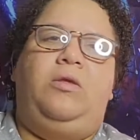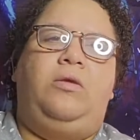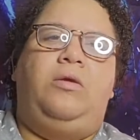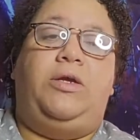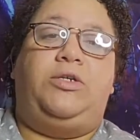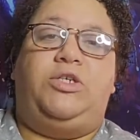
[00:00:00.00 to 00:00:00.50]

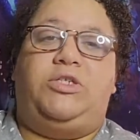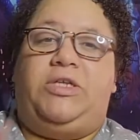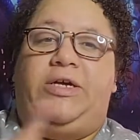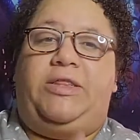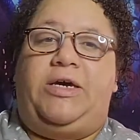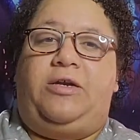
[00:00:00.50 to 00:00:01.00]
And just
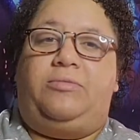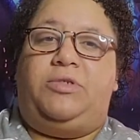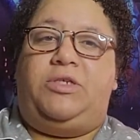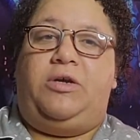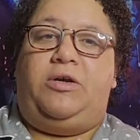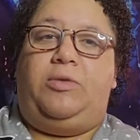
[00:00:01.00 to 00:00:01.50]
like that, I'm
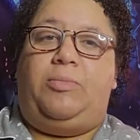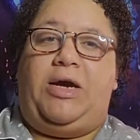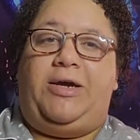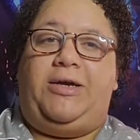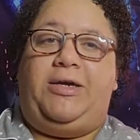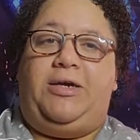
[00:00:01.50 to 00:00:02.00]
centered
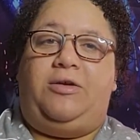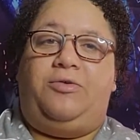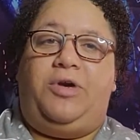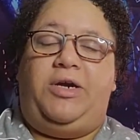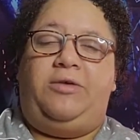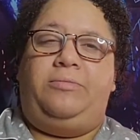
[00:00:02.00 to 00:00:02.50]
back again, okay?